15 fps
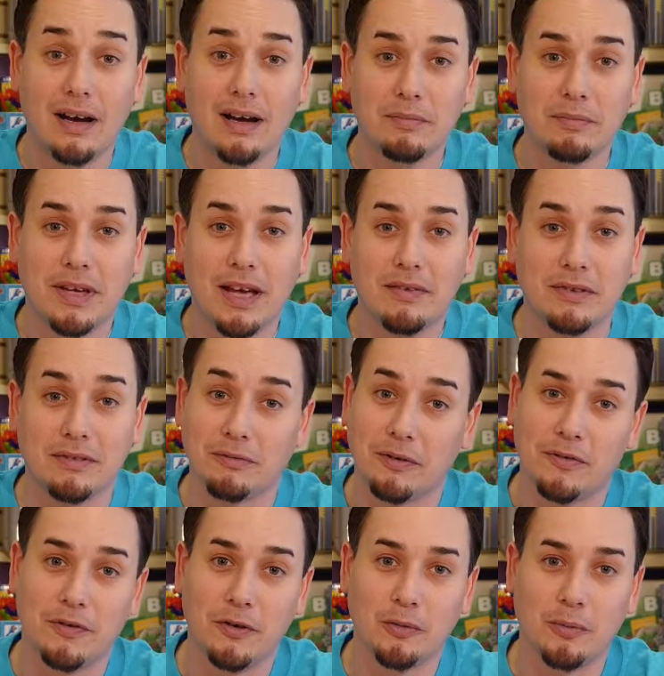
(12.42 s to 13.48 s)
I'm Kevin with
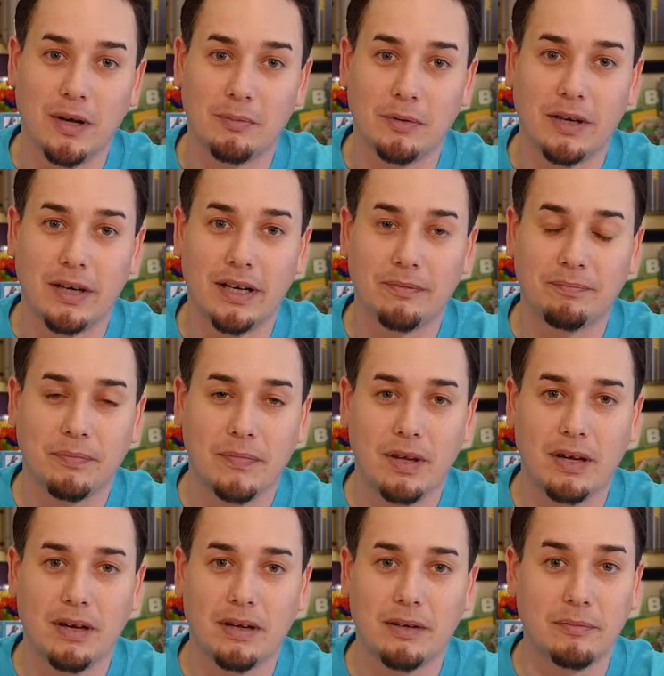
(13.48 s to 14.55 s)
Fuel My Brain.
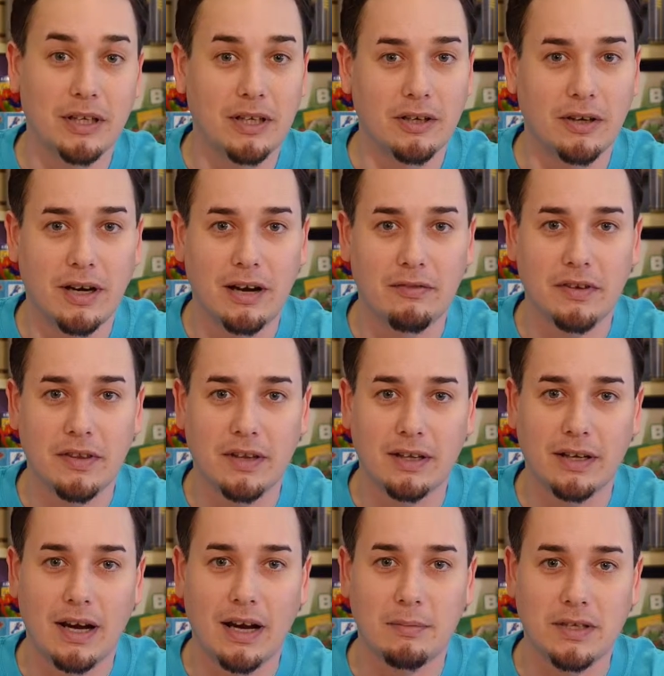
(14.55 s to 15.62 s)
I'm here at Everything
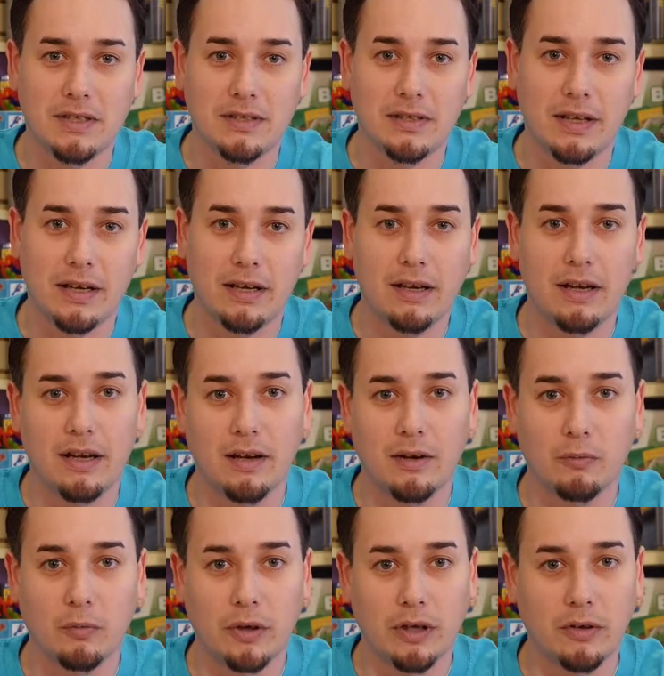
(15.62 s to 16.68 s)
Hobby today,
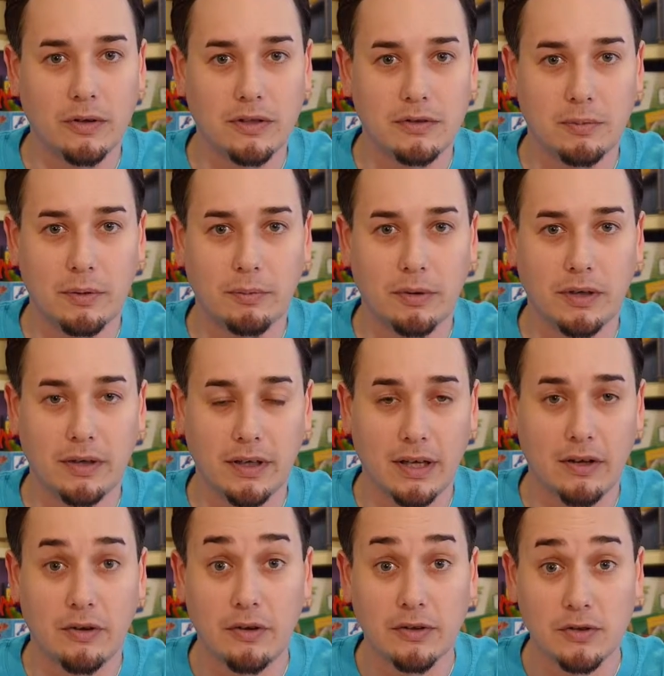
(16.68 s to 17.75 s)
and we're going to be putting
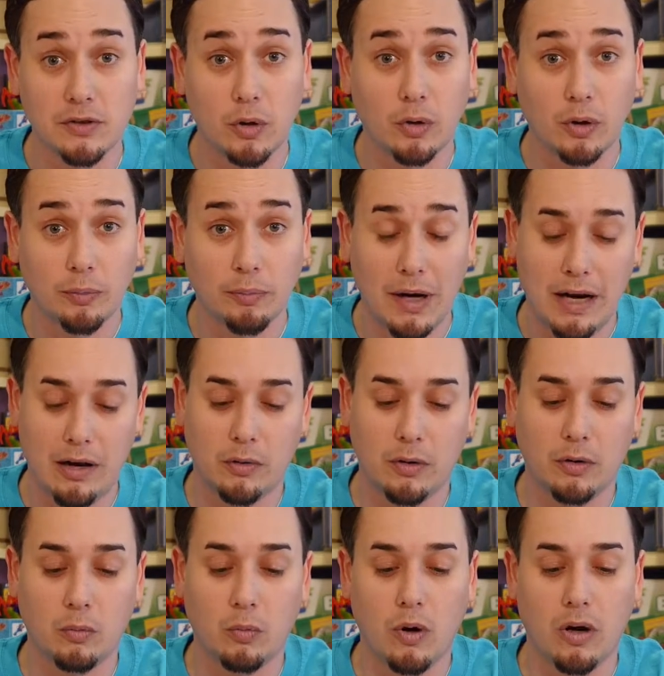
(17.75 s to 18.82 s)
together the
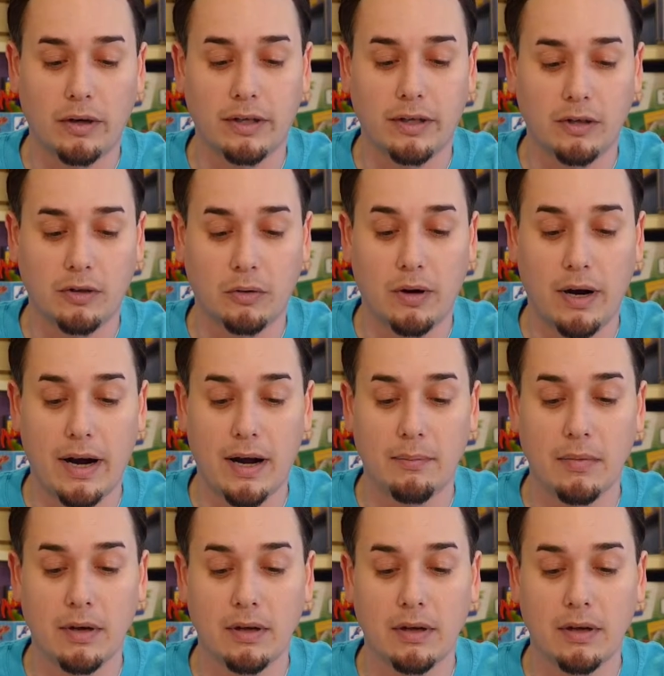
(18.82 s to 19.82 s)
solar-powered walking crab.